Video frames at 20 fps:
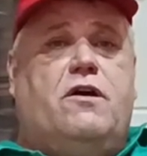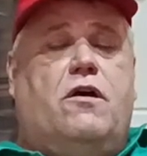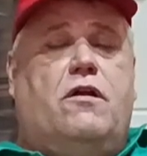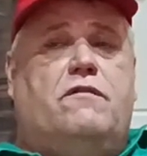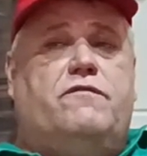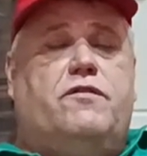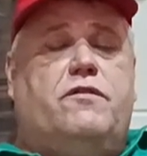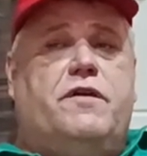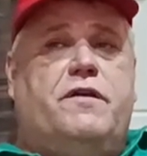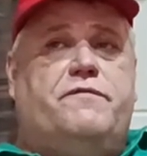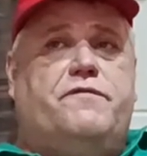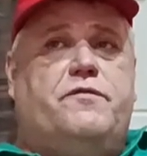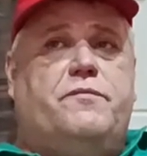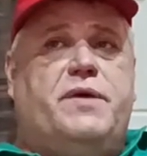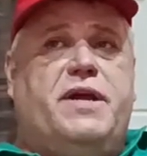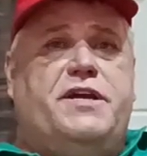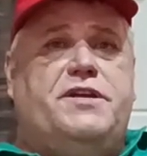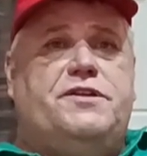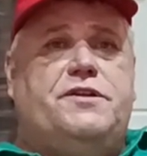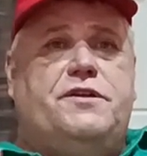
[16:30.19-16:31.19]
All of her
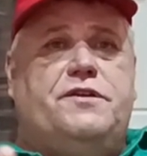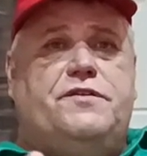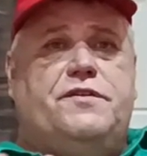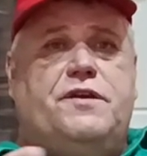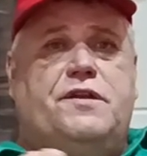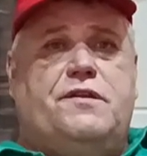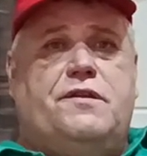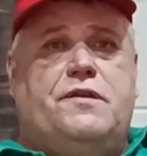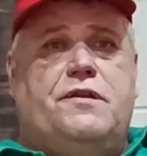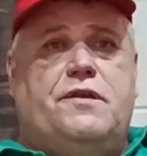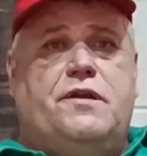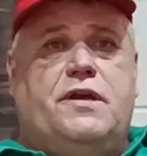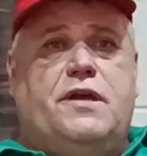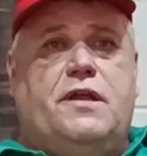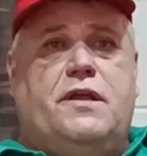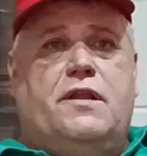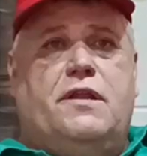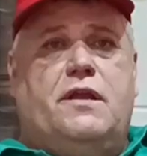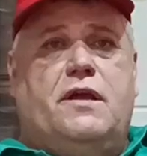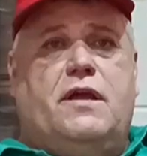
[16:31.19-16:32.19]
information is in, in
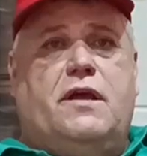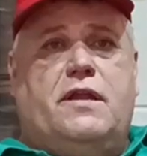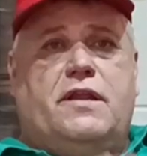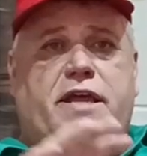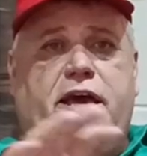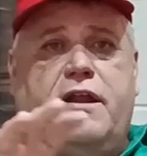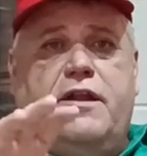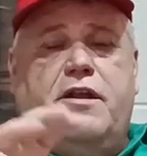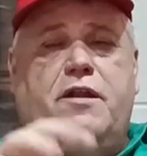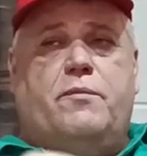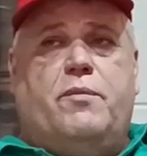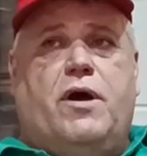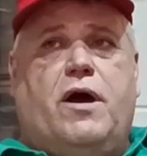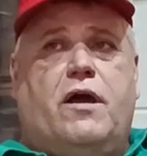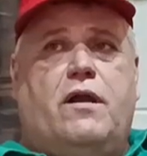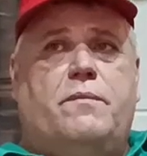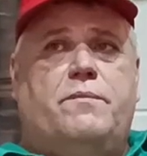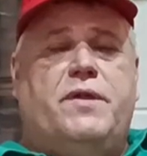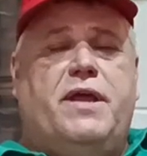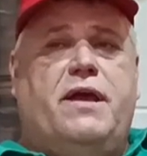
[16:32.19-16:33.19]
uh, down in the
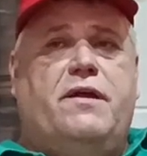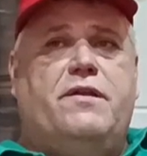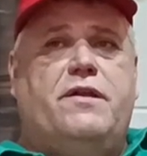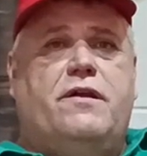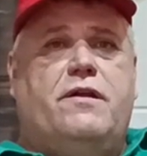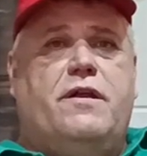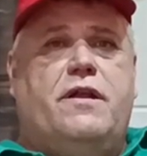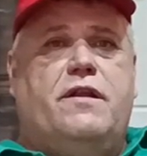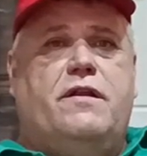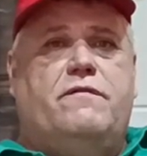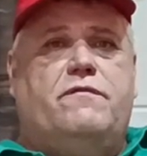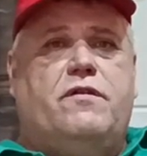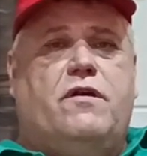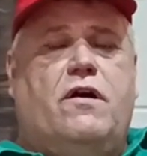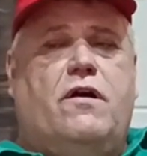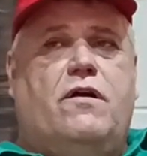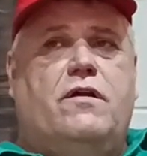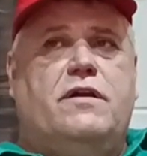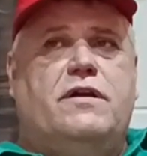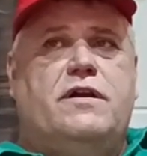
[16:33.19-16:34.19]
bottom, down there in the
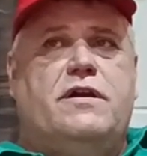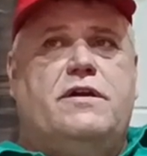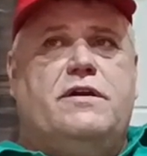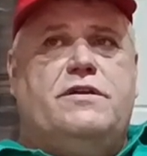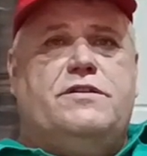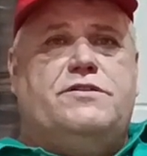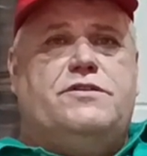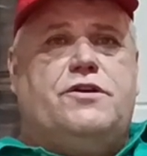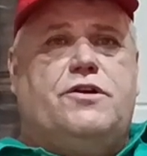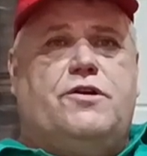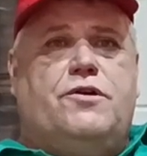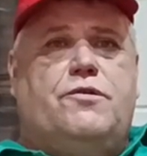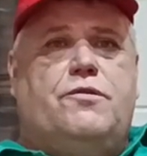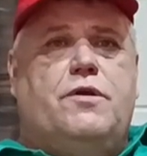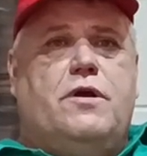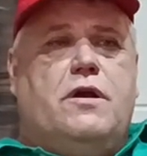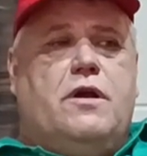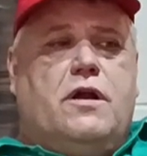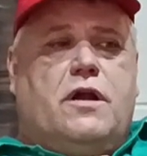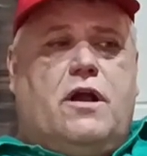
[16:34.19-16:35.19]
blog. So
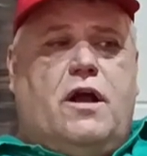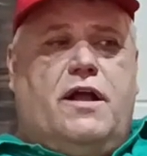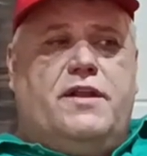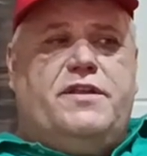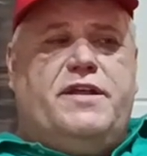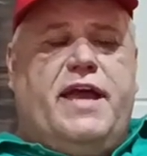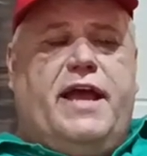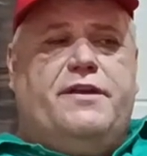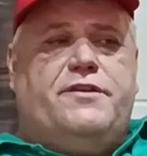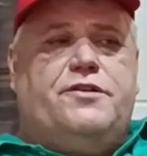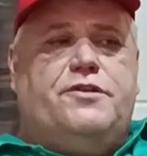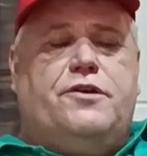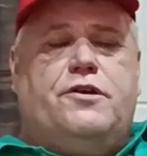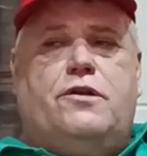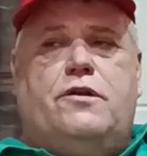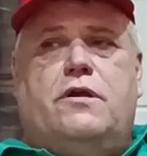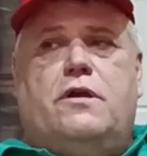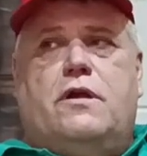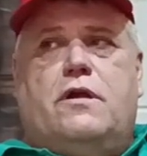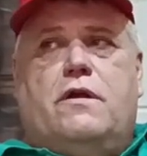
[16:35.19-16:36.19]
contact
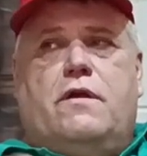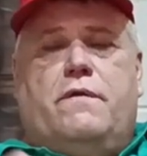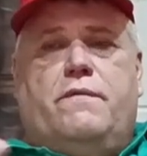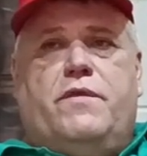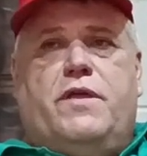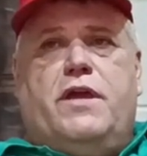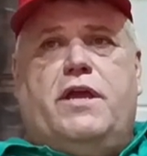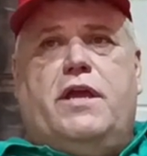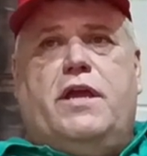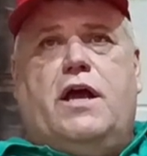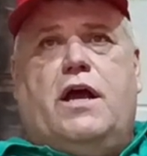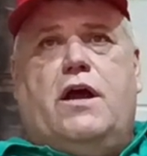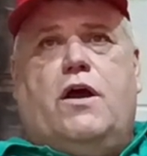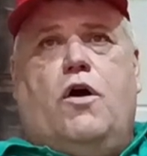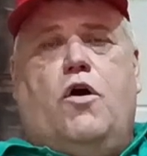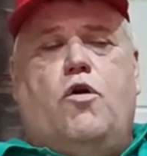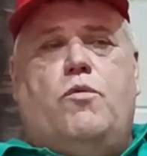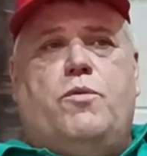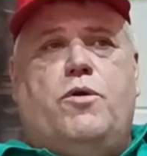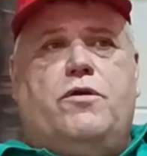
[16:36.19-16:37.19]
her. The
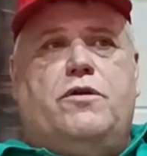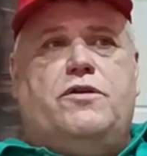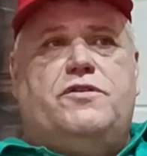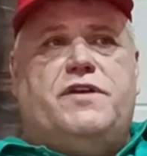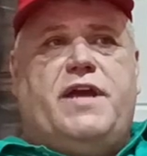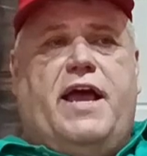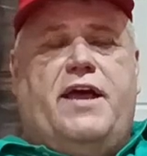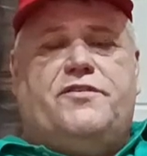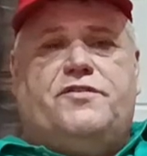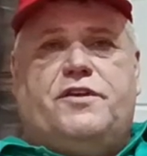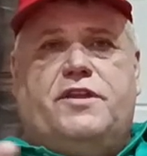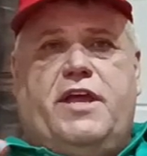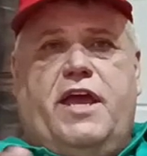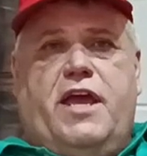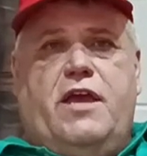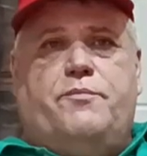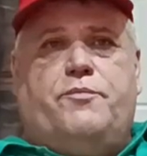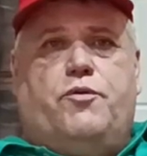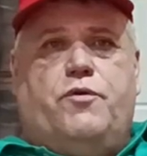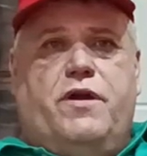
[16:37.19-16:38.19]
uh, homeowner's asking
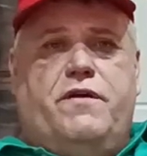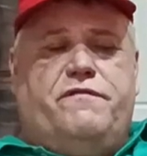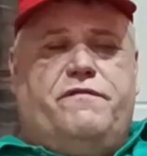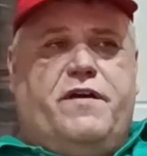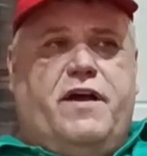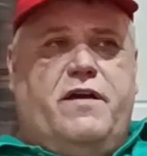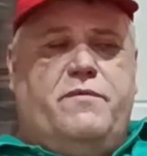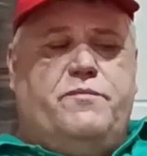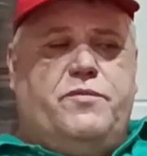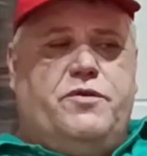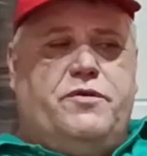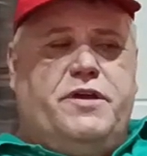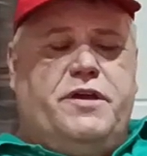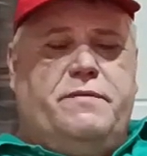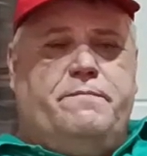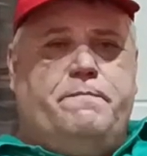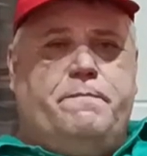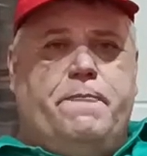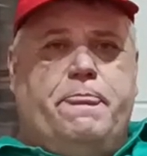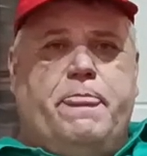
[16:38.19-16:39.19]
8.5
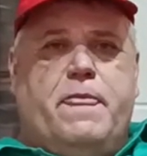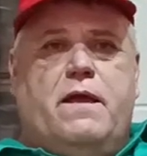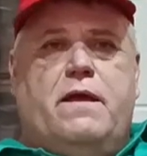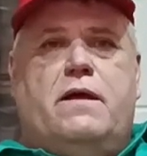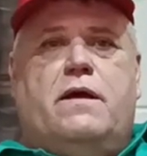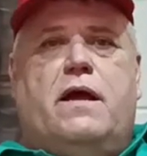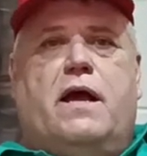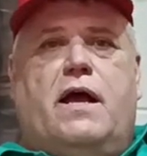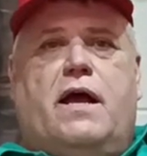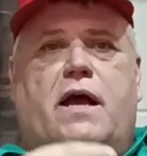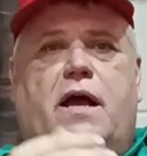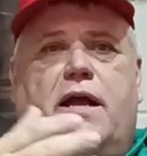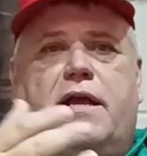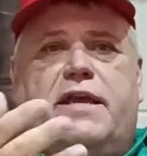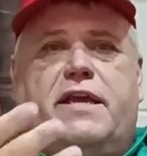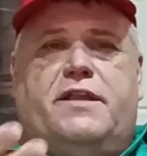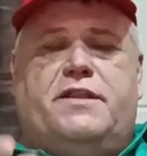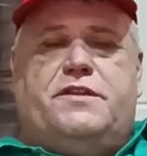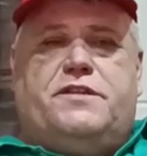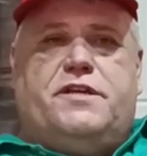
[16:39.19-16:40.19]
million.
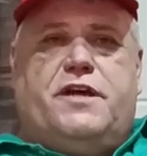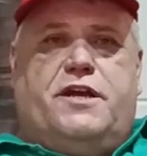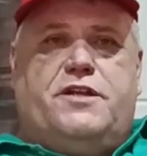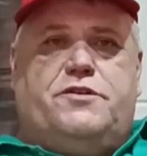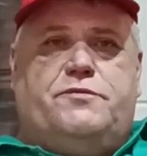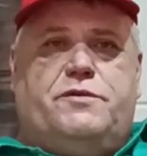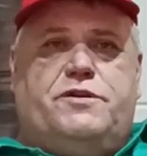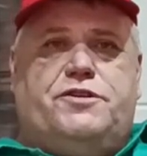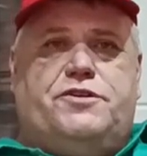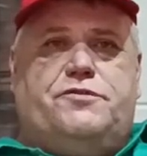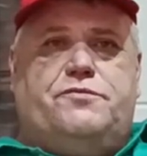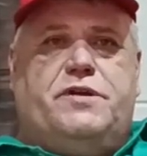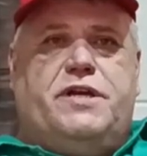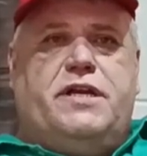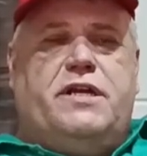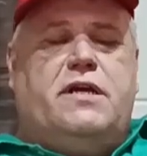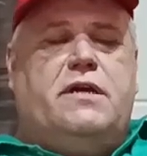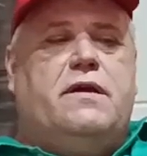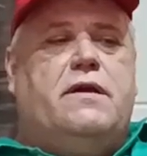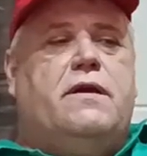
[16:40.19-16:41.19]
Uh, get in touch with
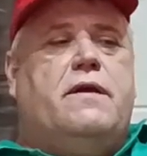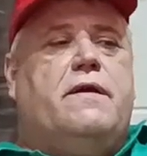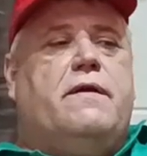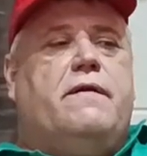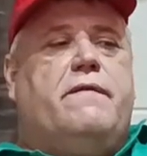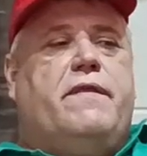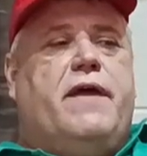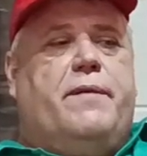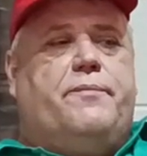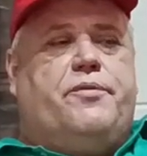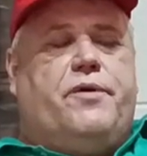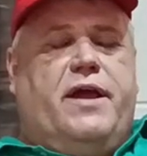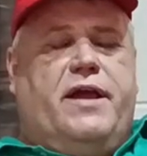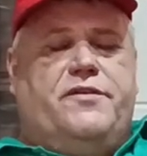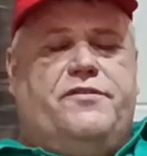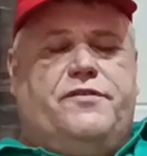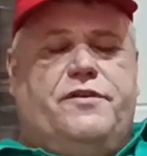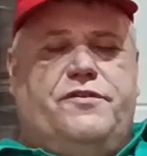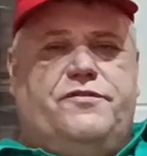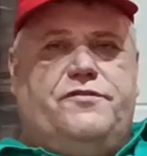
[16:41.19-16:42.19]
Trina. That
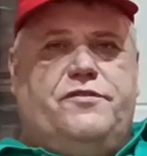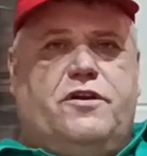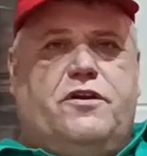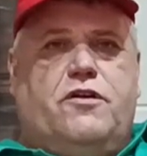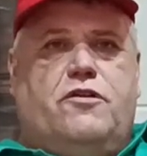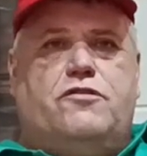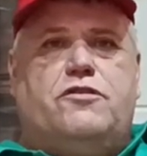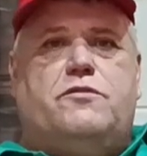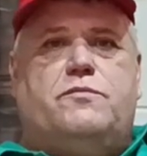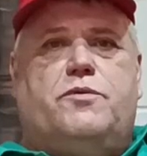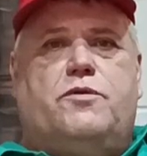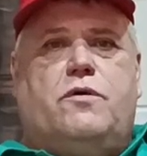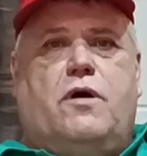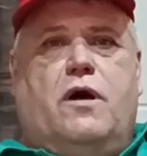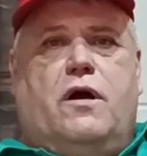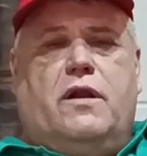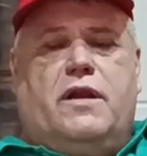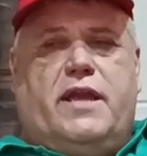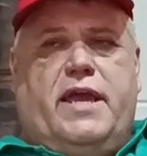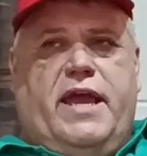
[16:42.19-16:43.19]
price is negotiable
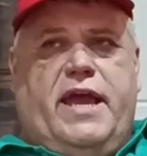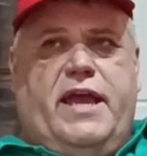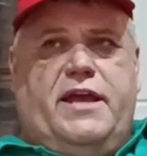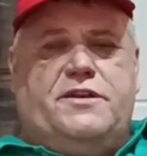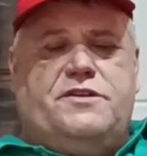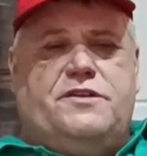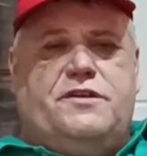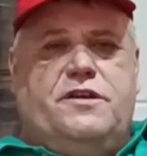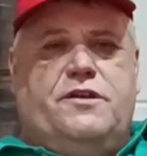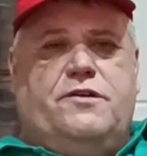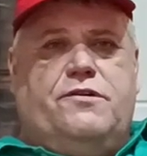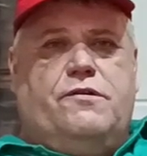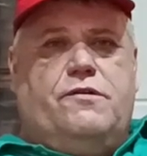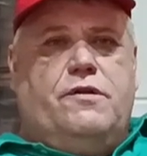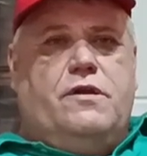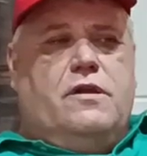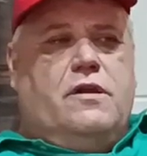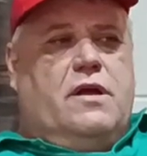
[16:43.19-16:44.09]
on cash deal.